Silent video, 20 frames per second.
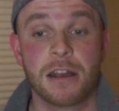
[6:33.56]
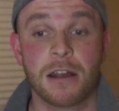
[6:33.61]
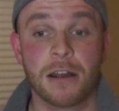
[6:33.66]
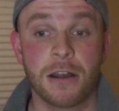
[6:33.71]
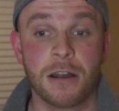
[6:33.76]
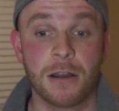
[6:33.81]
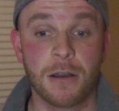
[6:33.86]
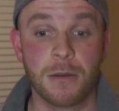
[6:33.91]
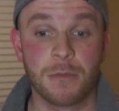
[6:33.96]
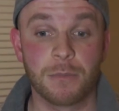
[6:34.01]

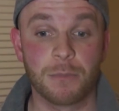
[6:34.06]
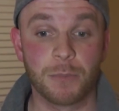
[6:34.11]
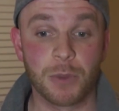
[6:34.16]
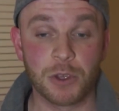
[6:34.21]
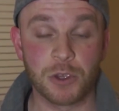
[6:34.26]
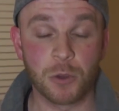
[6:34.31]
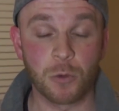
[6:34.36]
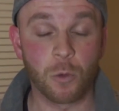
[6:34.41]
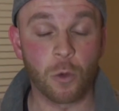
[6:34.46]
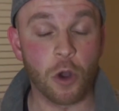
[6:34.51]

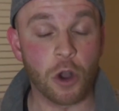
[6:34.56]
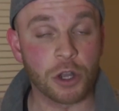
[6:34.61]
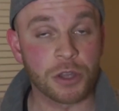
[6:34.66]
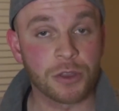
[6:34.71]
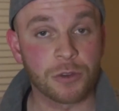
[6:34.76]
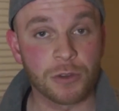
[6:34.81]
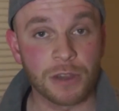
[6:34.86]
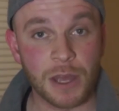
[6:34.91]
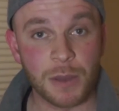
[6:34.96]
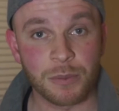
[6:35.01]
But you walk
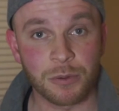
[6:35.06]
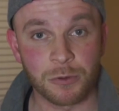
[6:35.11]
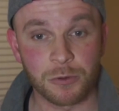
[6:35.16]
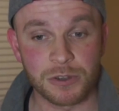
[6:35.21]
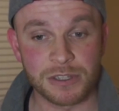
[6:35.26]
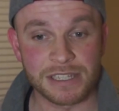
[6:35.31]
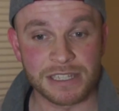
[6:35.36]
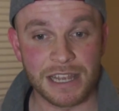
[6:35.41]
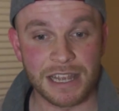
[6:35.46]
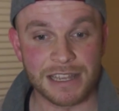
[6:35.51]
through that
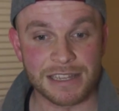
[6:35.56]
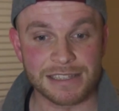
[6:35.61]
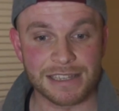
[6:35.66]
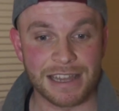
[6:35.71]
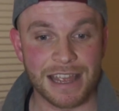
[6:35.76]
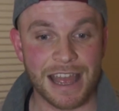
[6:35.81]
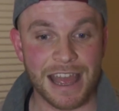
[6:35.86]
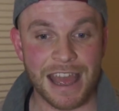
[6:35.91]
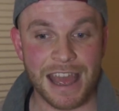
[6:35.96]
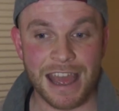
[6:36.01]

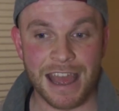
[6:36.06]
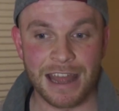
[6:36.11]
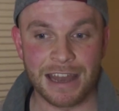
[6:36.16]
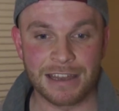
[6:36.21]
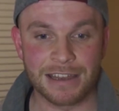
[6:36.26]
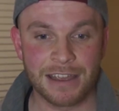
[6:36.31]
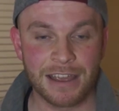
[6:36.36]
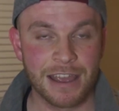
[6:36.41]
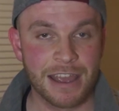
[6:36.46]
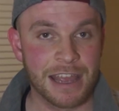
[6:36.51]
process,
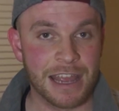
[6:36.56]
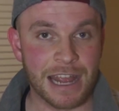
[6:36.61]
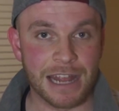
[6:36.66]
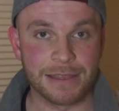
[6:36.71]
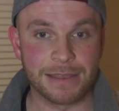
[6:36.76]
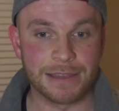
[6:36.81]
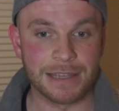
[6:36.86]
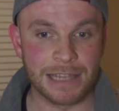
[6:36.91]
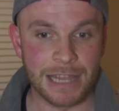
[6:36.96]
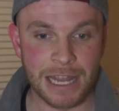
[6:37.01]
and
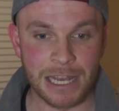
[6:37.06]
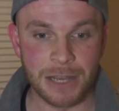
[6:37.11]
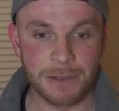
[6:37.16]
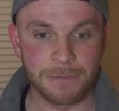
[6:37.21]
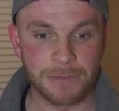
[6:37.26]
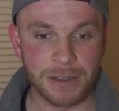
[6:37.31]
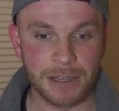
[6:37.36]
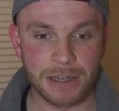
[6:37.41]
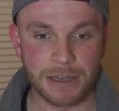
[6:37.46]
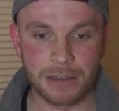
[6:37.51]
at the end
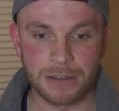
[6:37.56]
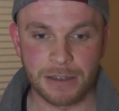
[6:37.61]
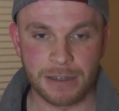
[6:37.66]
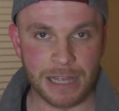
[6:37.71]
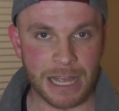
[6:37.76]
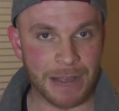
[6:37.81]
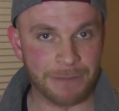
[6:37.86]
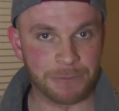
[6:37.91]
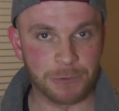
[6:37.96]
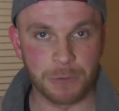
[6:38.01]
of it,
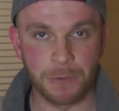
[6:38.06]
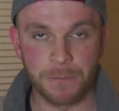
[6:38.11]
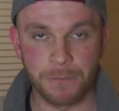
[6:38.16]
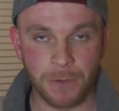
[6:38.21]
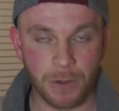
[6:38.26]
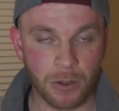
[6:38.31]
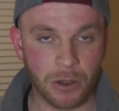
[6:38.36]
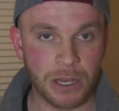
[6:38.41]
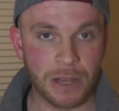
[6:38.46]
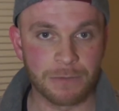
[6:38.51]
after you
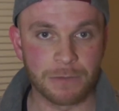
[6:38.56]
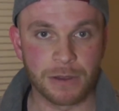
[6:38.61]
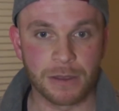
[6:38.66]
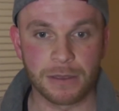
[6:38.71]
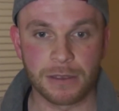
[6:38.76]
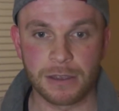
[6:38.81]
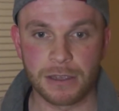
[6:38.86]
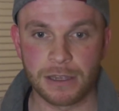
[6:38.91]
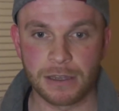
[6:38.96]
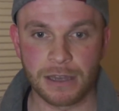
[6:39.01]
fill in
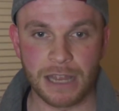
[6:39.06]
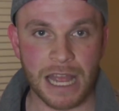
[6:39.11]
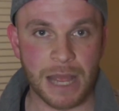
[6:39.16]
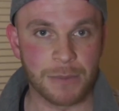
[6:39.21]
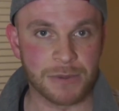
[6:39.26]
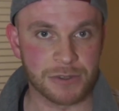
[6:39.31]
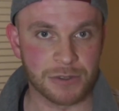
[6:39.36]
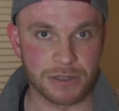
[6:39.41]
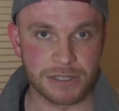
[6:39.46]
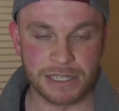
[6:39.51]
everything,
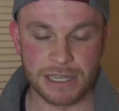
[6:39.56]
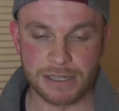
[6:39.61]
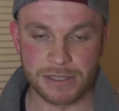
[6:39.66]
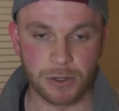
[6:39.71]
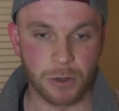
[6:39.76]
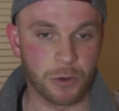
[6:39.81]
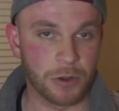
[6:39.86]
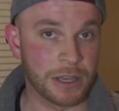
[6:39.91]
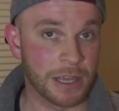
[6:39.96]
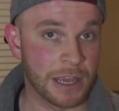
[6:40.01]
Amazon
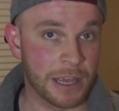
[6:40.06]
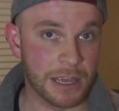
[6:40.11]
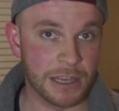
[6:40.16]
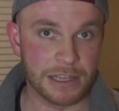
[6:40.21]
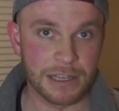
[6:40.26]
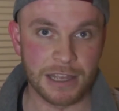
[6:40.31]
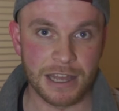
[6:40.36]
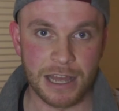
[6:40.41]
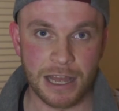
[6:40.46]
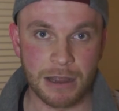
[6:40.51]
says,
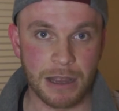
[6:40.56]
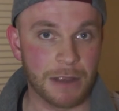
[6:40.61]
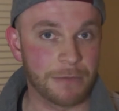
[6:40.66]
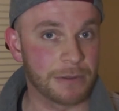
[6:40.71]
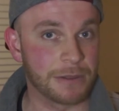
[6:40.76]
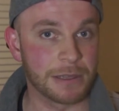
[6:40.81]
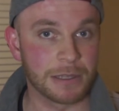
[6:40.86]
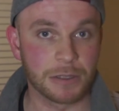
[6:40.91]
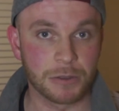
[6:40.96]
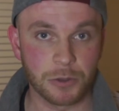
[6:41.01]
okay, yeah,
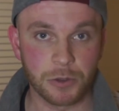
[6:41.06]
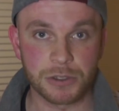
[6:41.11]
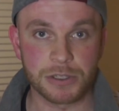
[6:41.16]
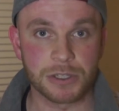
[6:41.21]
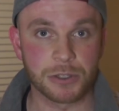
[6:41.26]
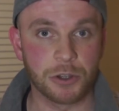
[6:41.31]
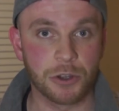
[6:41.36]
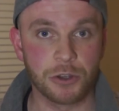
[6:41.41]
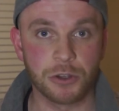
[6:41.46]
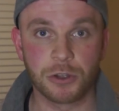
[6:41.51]
everything
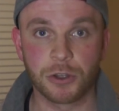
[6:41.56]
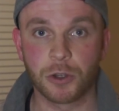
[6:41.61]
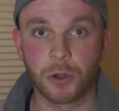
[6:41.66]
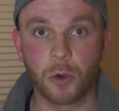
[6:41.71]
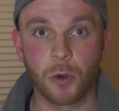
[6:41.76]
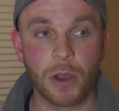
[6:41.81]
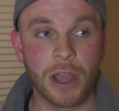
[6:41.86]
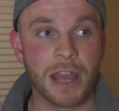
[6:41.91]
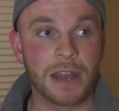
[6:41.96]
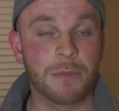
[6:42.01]
looks good, you can
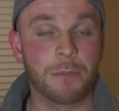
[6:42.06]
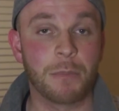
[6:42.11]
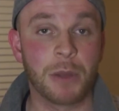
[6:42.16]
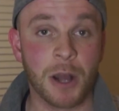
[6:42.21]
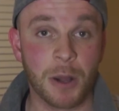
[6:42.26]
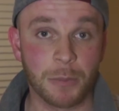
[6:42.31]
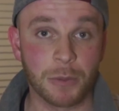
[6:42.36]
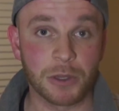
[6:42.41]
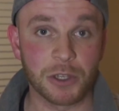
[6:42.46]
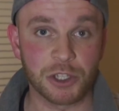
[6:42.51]
go ahead and
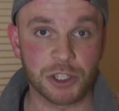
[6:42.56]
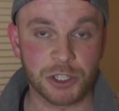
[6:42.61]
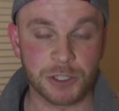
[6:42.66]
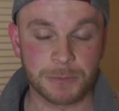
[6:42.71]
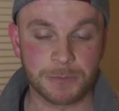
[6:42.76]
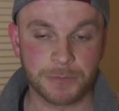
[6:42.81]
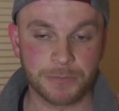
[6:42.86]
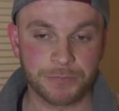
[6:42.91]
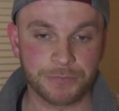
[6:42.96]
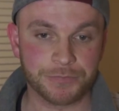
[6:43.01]
publish.